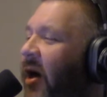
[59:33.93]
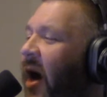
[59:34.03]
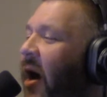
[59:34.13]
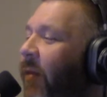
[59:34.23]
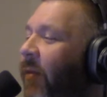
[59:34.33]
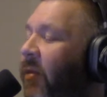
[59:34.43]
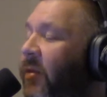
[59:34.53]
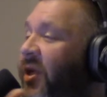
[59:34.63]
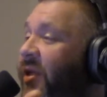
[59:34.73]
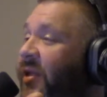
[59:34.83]
um,
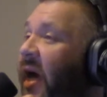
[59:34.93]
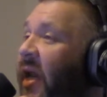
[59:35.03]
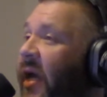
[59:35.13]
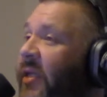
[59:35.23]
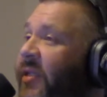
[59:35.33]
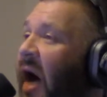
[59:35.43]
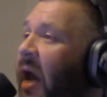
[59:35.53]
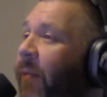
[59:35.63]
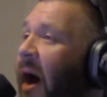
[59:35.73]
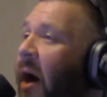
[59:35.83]
she said it's
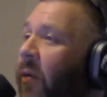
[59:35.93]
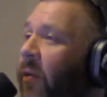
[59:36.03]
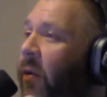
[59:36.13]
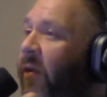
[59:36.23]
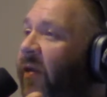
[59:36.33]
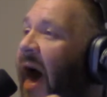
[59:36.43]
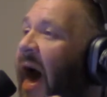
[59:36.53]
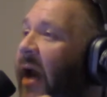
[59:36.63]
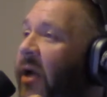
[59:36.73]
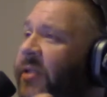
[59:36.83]
not about
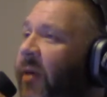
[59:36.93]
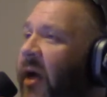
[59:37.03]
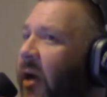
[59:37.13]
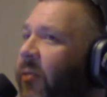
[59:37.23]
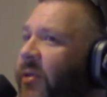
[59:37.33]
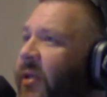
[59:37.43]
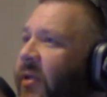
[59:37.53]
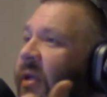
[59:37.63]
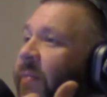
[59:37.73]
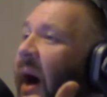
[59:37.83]
that because I'm like it was
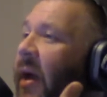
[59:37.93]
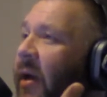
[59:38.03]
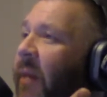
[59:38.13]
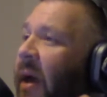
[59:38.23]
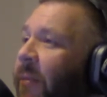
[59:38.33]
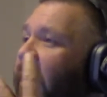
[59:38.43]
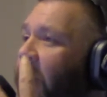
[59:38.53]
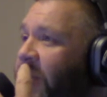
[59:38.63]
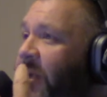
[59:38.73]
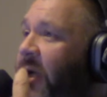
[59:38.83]
to my in my opinion
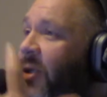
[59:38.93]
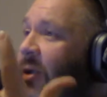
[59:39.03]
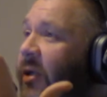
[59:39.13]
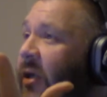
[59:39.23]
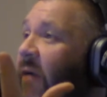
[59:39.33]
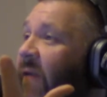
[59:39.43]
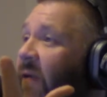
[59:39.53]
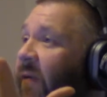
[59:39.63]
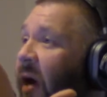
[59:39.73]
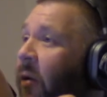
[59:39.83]
it was initially done
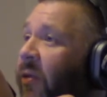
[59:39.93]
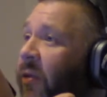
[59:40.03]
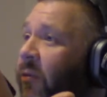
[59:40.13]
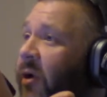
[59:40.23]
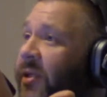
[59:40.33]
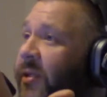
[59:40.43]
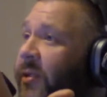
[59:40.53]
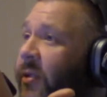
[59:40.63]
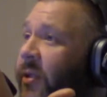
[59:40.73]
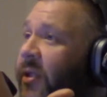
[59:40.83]
for health reasons.
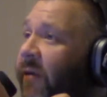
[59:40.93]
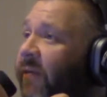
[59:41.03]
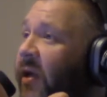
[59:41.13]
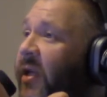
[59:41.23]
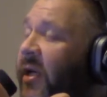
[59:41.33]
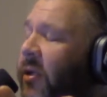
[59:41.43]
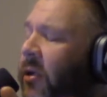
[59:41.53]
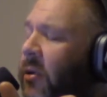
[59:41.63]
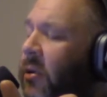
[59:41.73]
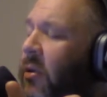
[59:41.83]
Yeah, in the desert. In the desert.